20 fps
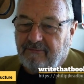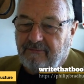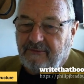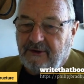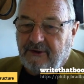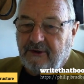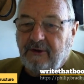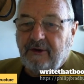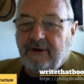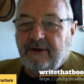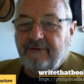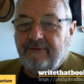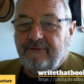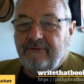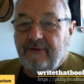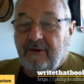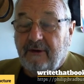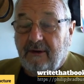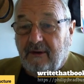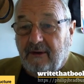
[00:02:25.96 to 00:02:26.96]
you
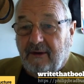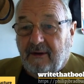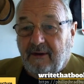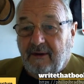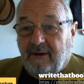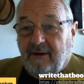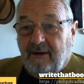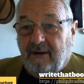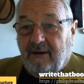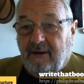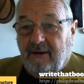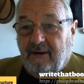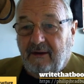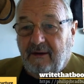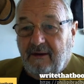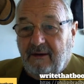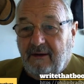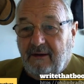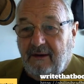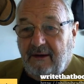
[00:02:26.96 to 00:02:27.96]
lived
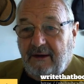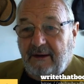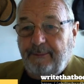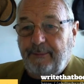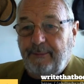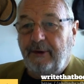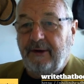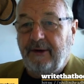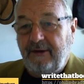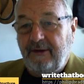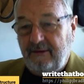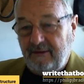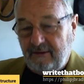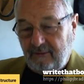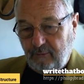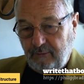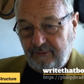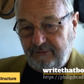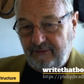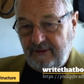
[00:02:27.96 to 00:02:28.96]
in a body
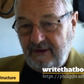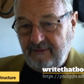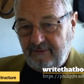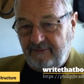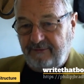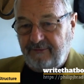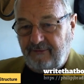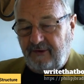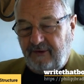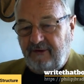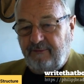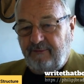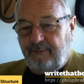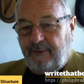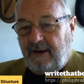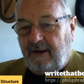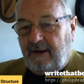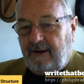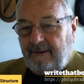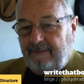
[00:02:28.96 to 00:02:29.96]
that was never free of
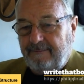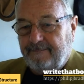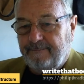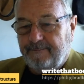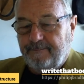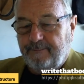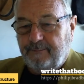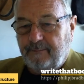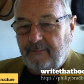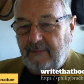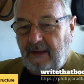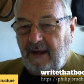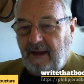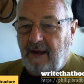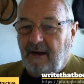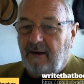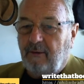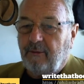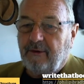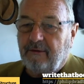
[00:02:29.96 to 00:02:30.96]
pain?
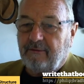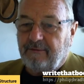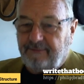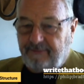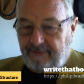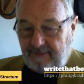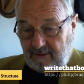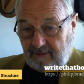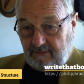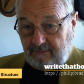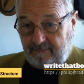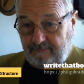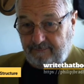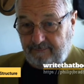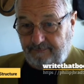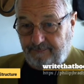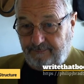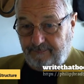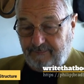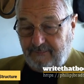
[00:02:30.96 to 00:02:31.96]
How would it feel?
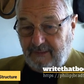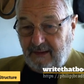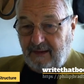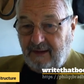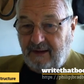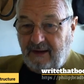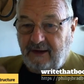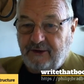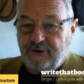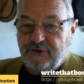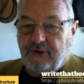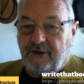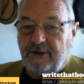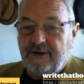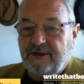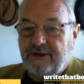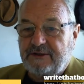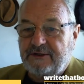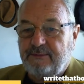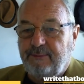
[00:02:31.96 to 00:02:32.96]
And try
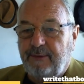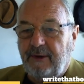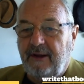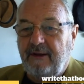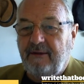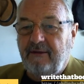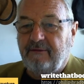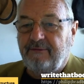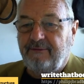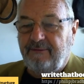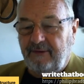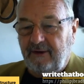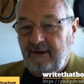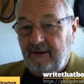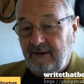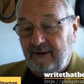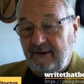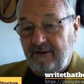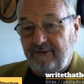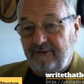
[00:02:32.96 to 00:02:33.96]
and explain the
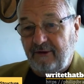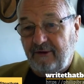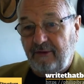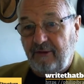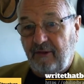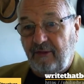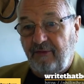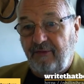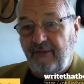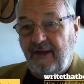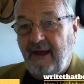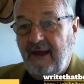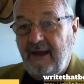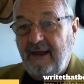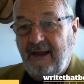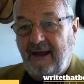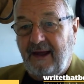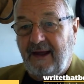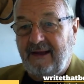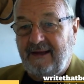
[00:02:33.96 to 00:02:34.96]
feeling so that
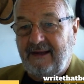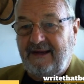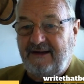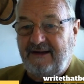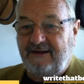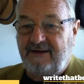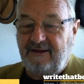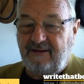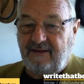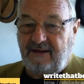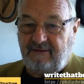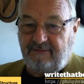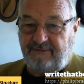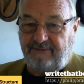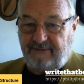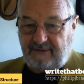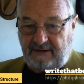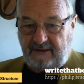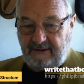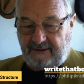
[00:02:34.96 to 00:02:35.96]
they are getting that
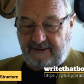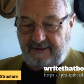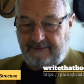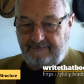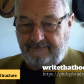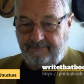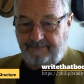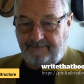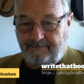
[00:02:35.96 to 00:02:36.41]
feeling.